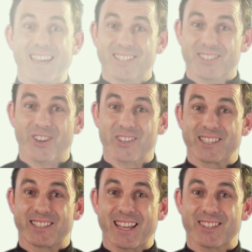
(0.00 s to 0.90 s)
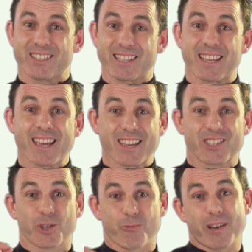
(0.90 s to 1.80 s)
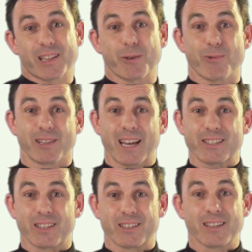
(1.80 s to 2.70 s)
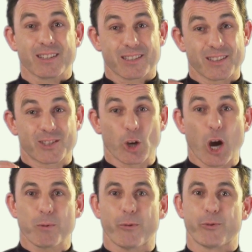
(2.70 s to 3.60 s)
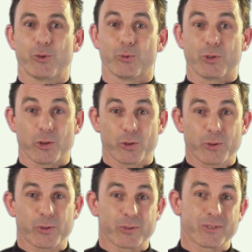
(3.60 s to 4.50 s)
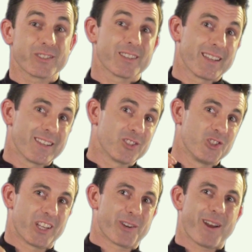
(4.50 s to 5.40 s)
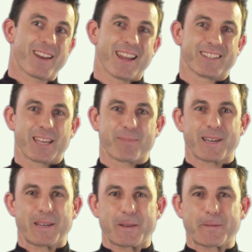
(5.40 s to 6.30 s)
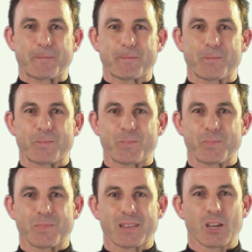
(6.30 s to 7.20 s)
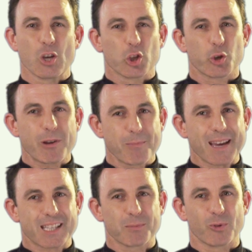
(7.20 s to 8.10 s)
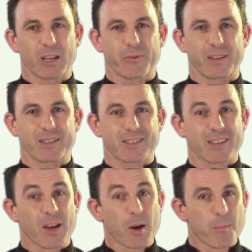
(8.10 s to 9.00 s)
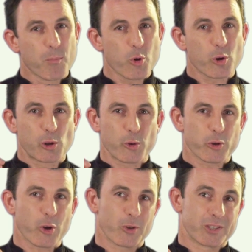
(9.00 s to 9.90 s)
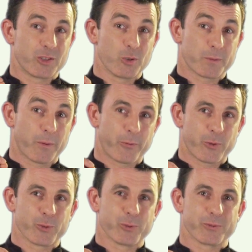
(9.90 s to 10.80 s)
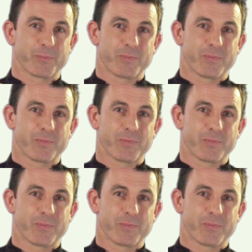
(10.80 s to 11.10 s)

Exercise intensity is directly related to the type of fuel you use to generate ATP. During maximal efforts, more glucose is used for fuel.